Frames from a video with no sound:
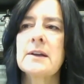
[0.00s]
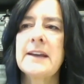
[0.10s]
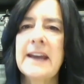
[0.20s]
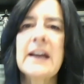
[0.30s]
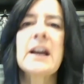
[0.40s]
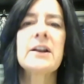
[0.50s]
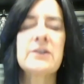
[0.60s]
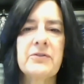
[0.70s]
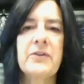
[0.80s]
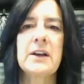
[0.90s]
cannot
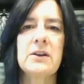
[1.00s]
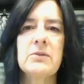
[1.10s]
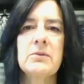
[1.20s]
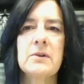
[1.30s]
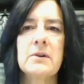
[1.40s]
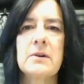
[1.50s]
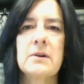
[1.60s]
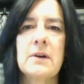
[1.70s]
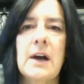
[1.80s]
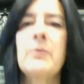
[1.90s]
define you.
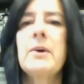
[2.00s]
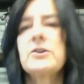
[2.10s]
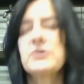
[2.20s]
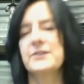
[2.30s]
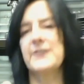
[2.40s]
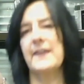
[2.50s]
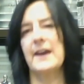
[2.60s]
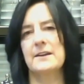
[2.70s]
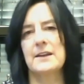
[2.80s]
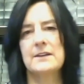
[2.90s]
I want to just say
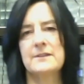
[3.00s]
that.